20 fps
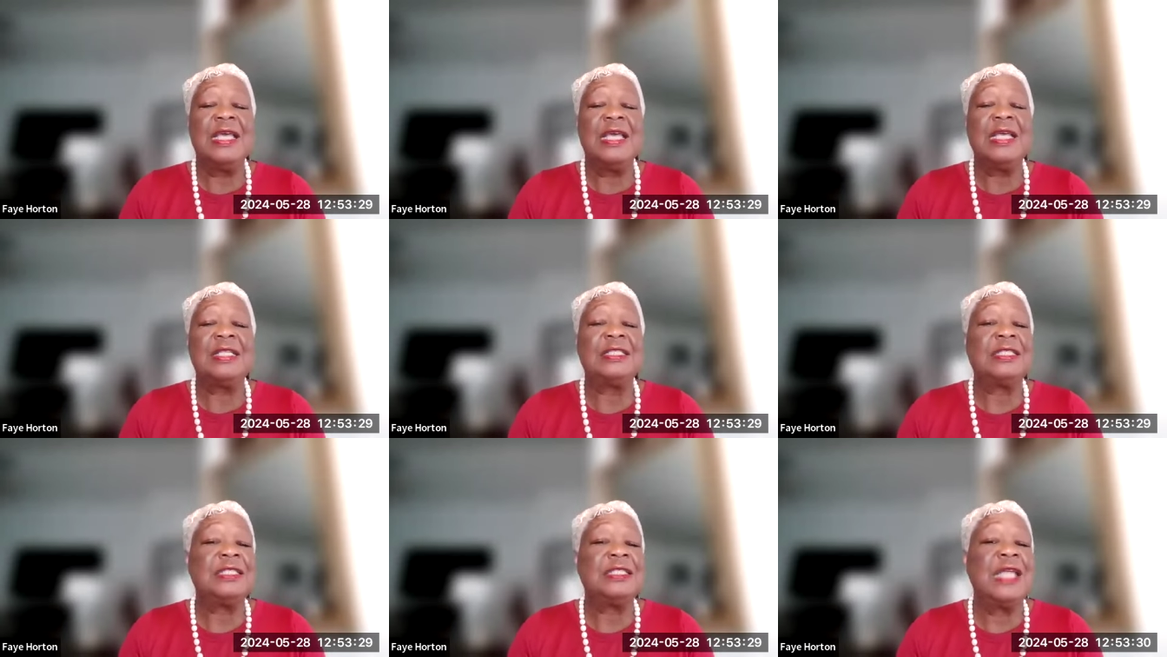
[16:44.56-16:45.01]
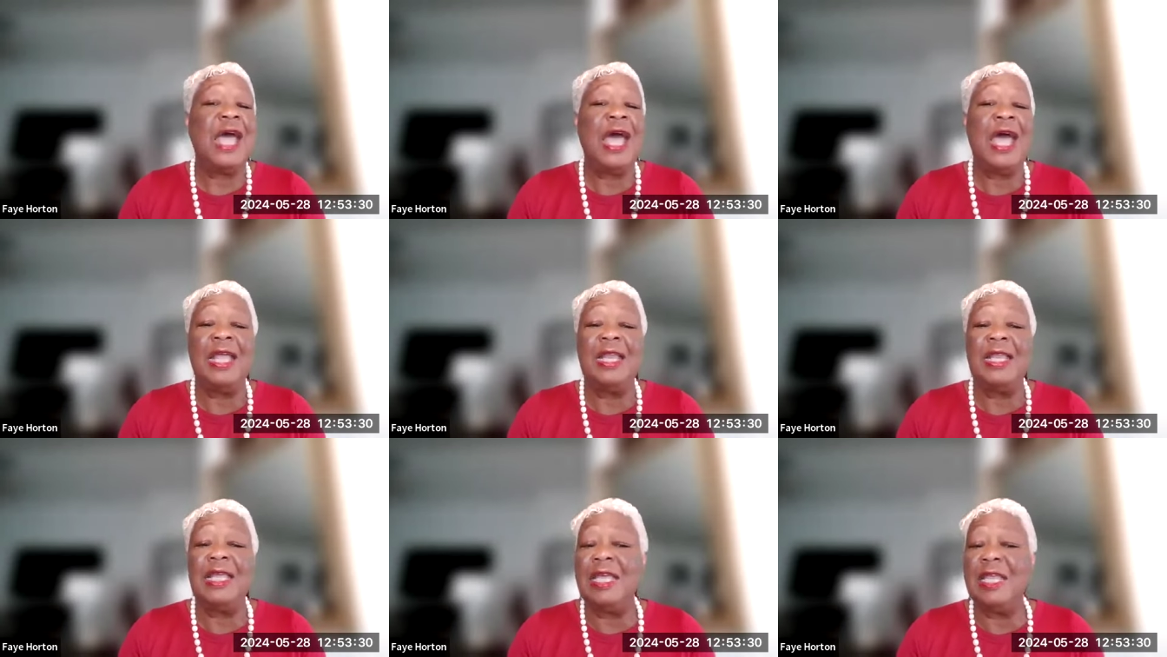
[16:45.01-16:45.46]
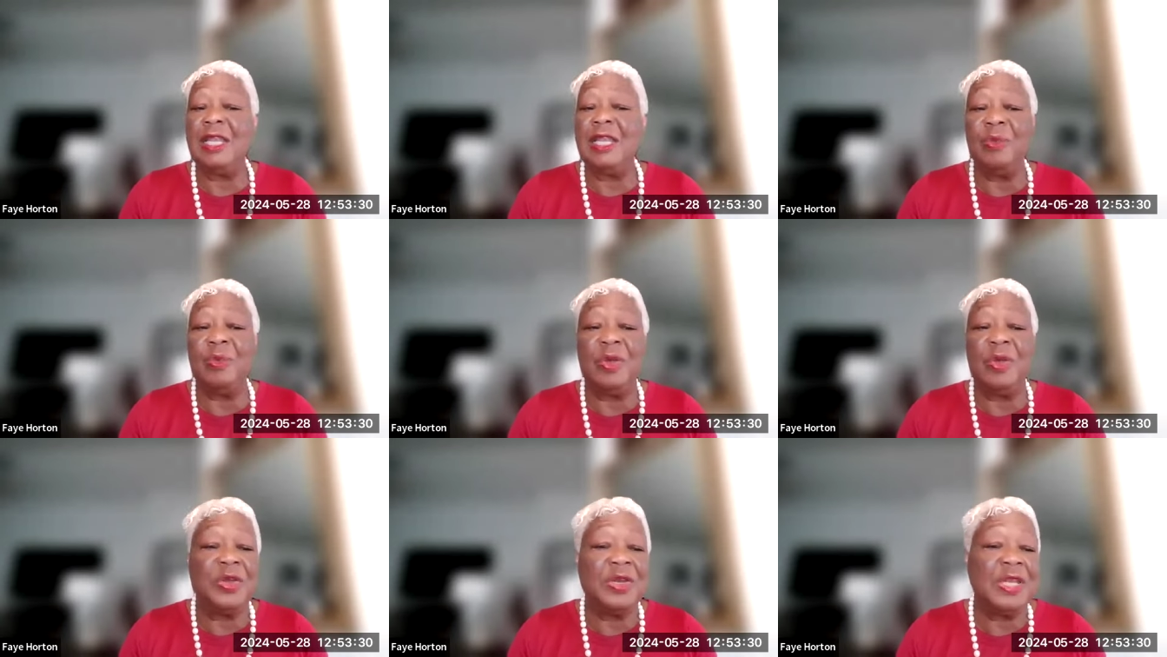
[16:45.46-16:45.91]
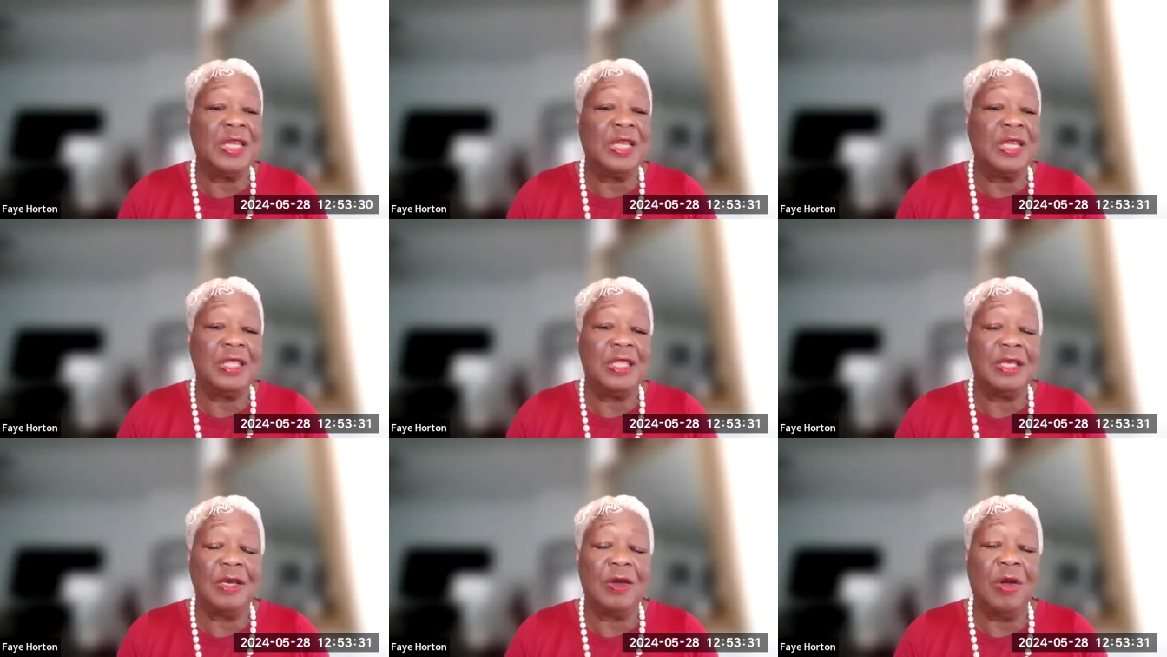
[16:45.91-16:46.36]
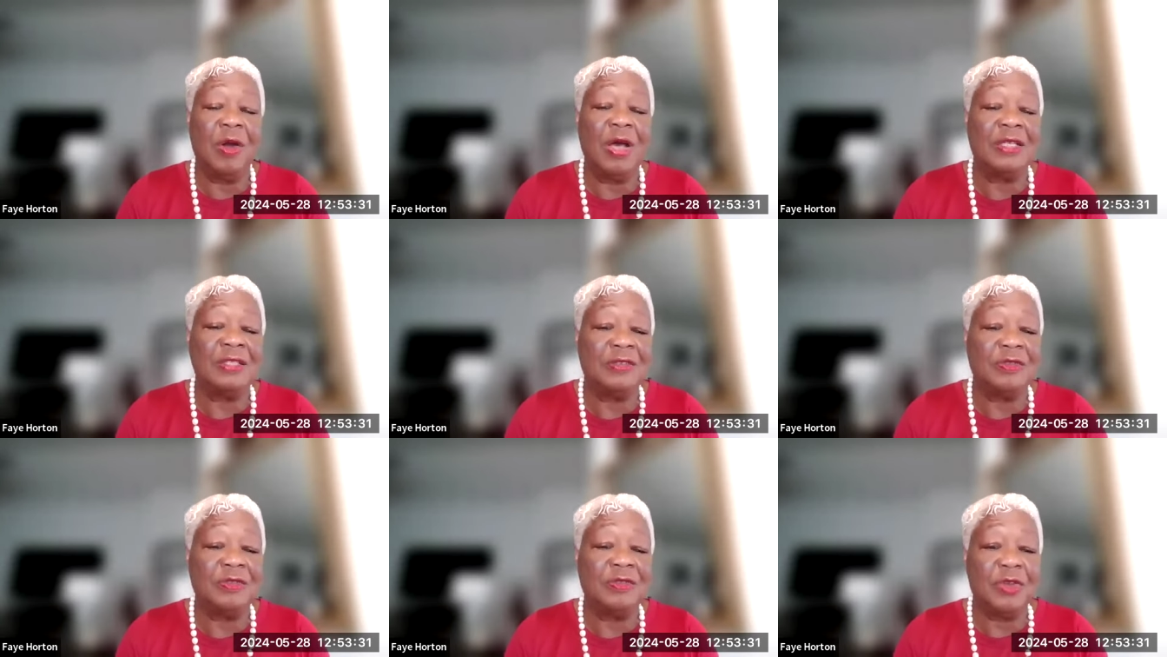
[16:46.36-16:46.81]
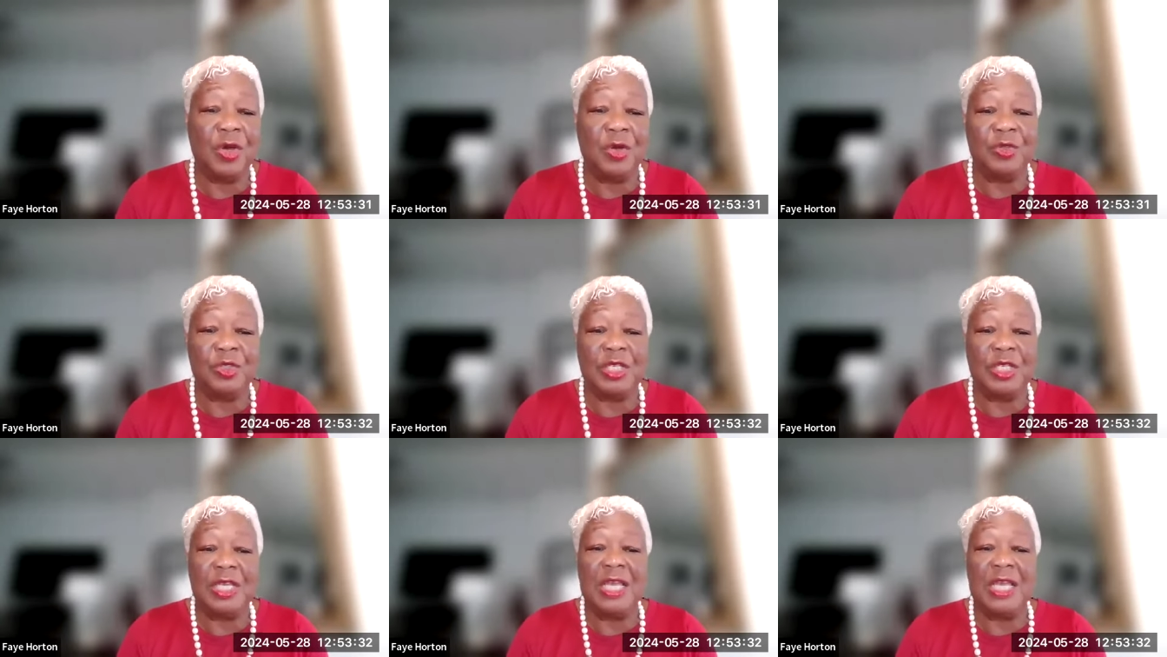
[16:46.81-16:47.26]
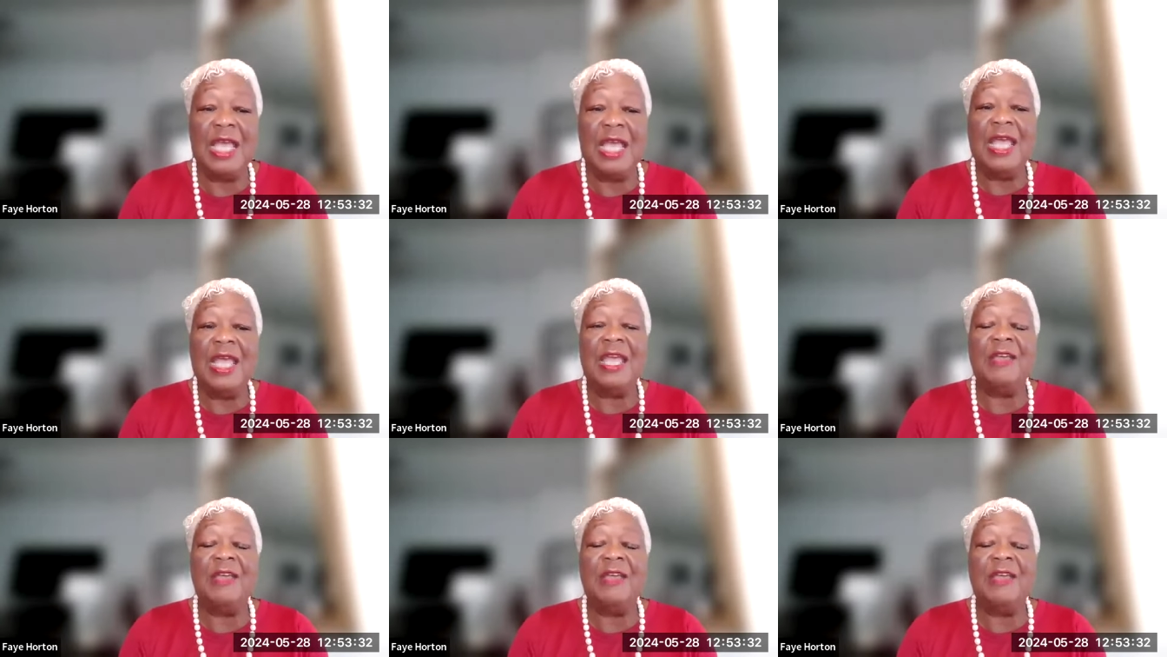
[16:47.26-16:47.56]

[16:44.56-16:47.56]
It's not anywhere near the cost of coaching.